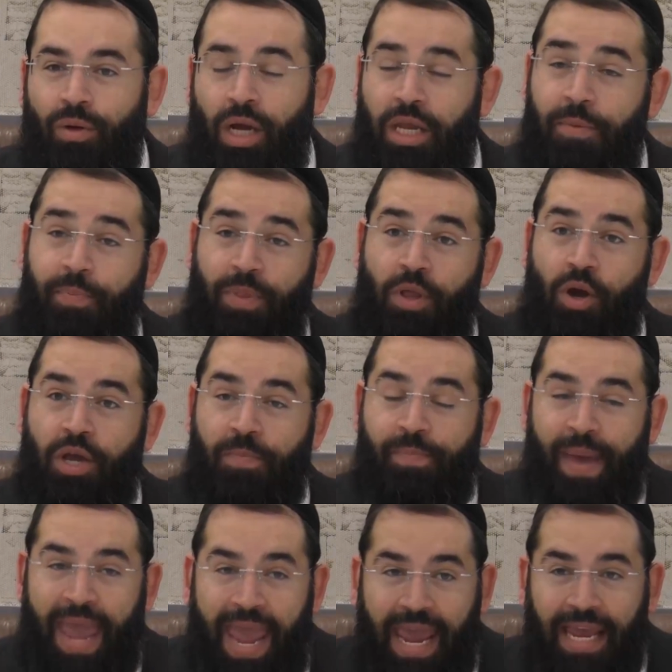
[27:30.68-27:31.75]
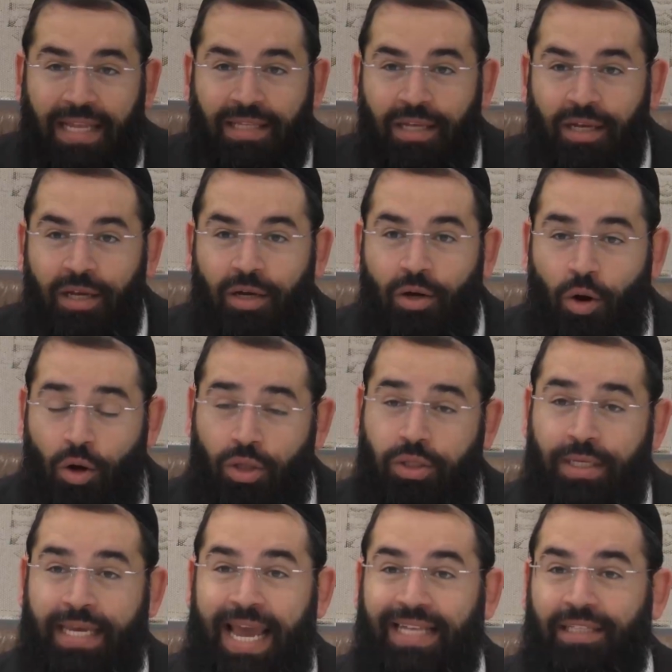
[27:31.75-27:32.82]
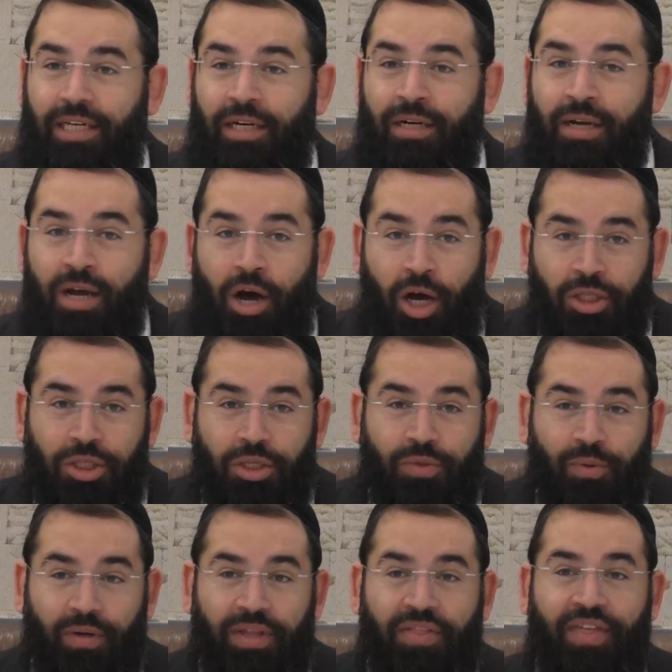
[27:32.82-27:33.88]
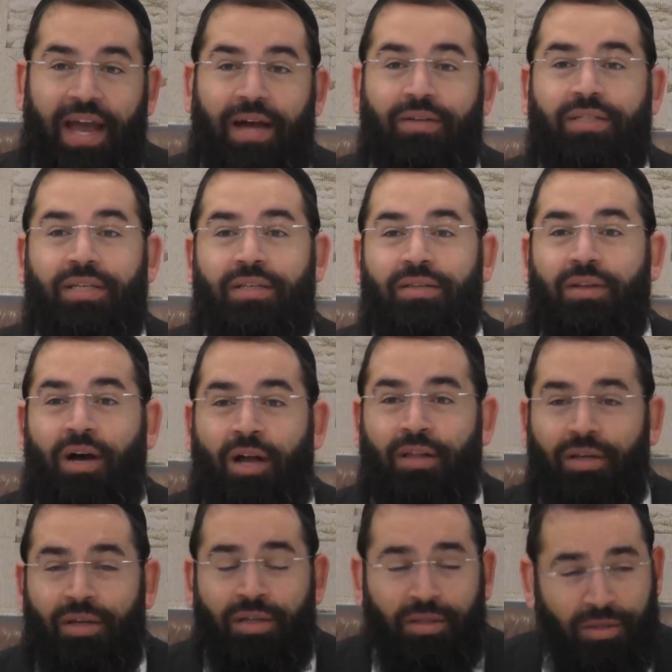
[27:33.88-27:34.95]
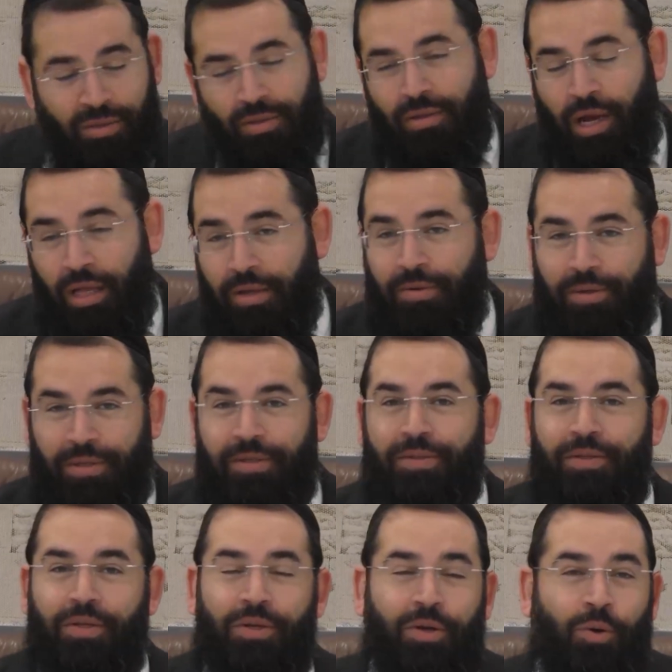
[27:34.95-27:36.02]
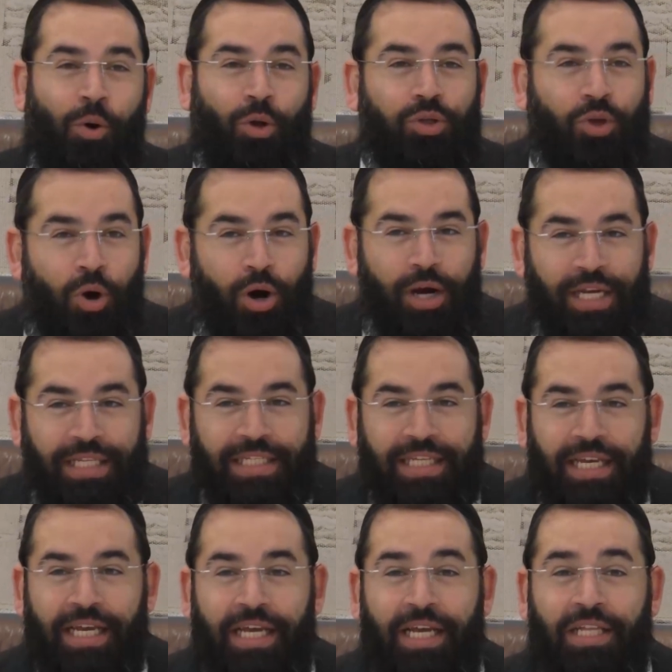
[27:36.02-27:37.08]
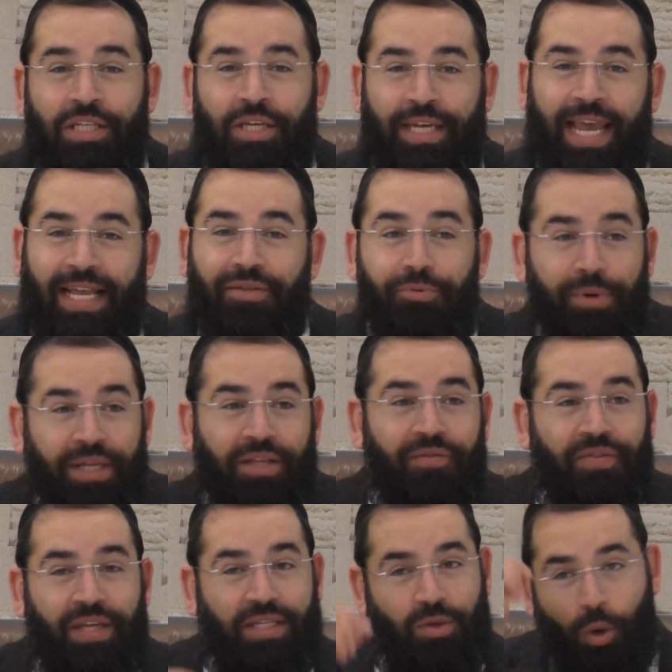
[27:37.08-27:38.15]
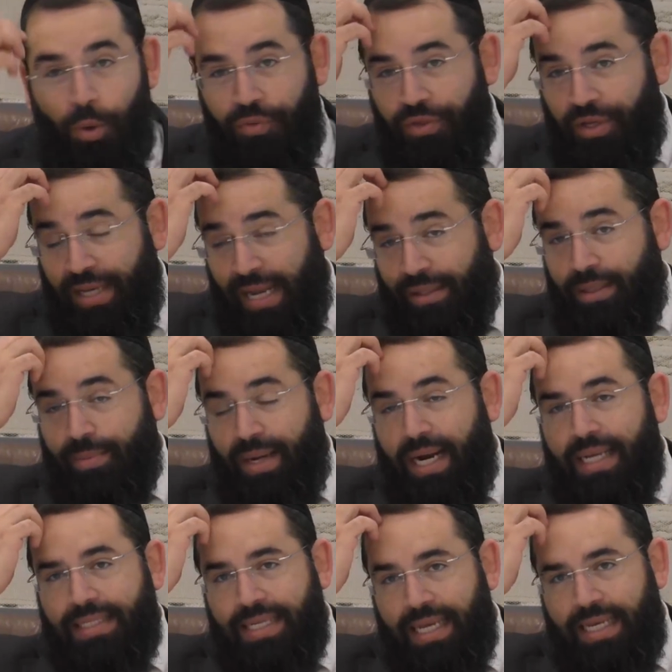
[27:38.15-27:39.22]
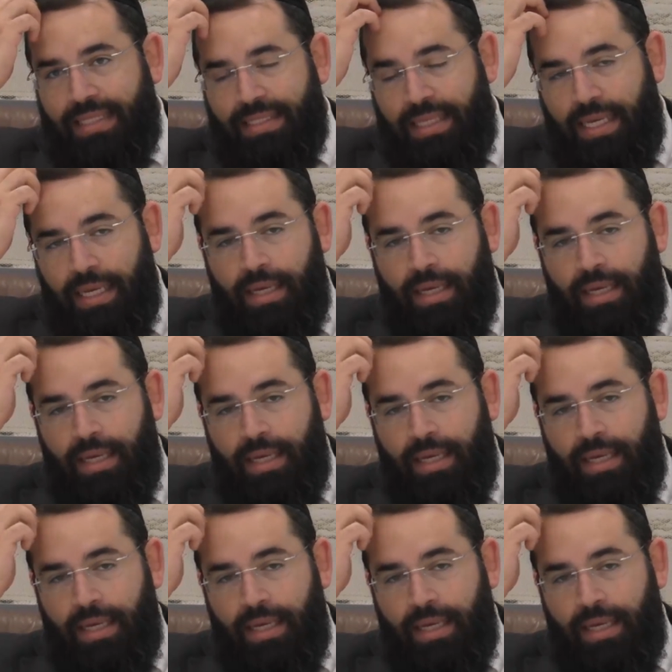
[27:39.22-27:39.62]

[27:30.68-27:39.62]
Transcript: Well, he paid altogether $120,000 gold coins to get rid of this whole thing. Now, the Gemara says,